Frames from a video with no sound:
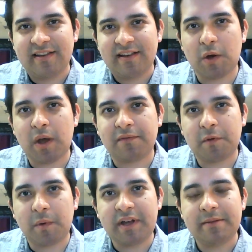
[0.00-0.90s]
Hello
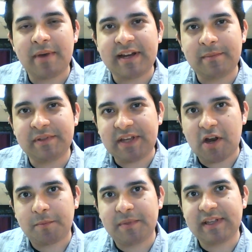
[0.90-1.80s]
everyone, my name is
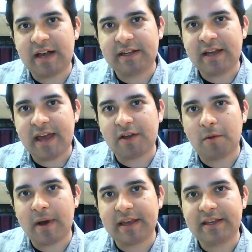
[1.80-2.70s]
Eric Pizzana. I go
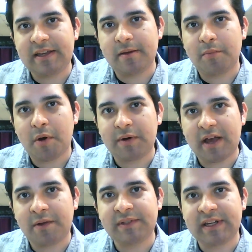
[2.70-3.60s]
by he, him
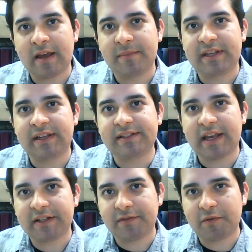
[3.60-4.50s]
pronouns, and I'm the
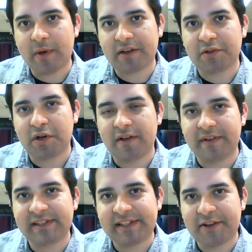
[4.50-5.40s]
Executive Director of
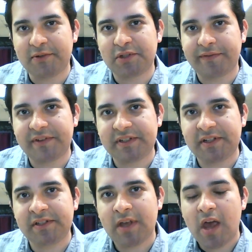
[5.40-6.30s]
Insight Youth
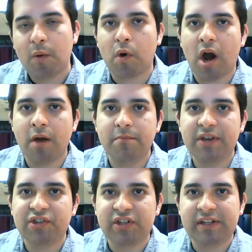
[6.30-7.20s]
Services, where our
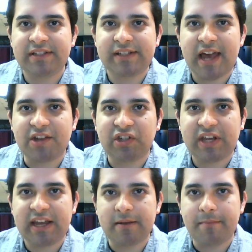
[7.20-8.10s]
mission is to
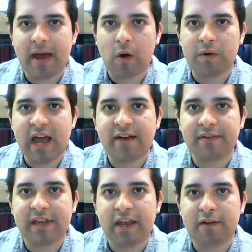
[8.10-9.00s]
educate, empower, and
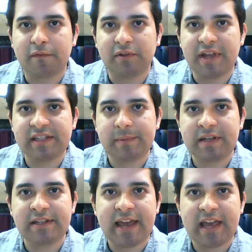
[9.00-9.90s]
advocate for
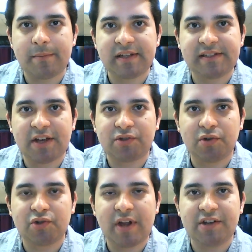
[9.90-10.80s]
lesbian, gay,
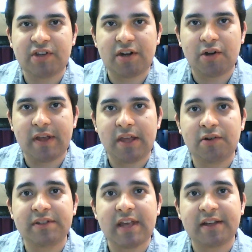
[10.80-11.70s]
bisexual, transgender,
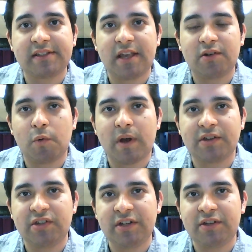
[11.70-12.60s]
intersex, and
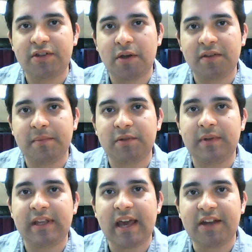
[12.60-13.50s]
questioning youth
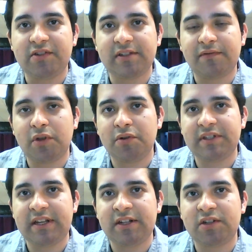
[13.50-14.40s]
between the ages of
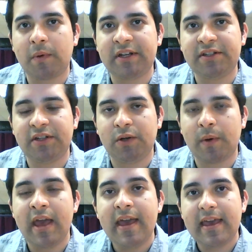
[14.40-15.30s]
13 and
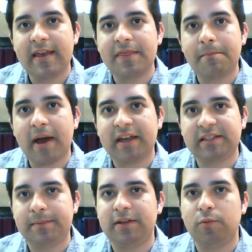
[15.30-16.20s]
22 in the
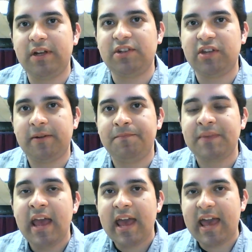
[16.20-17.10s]
Pikes Peak region.
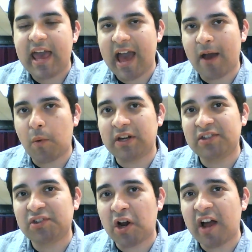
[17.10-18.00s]
I want to
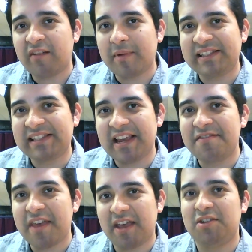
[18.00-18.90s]
start off by
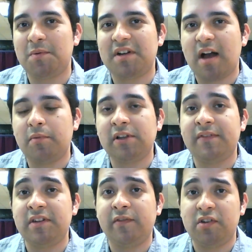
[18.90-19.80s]
saying thank you to a couple
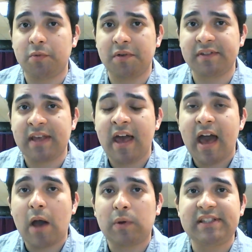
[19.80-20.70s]
of individuals.
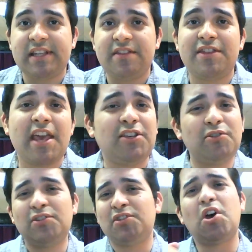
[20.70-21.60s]
I want to say thank
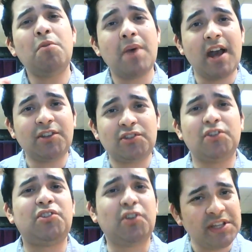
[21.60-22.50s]
you so much
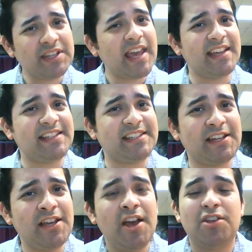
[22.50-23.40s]
to Judith
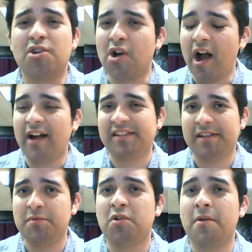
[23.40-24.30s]
Casey. You're
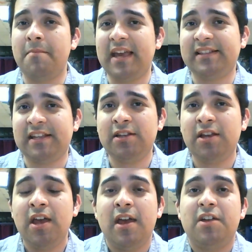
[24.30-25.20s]
awesome. You're amazing.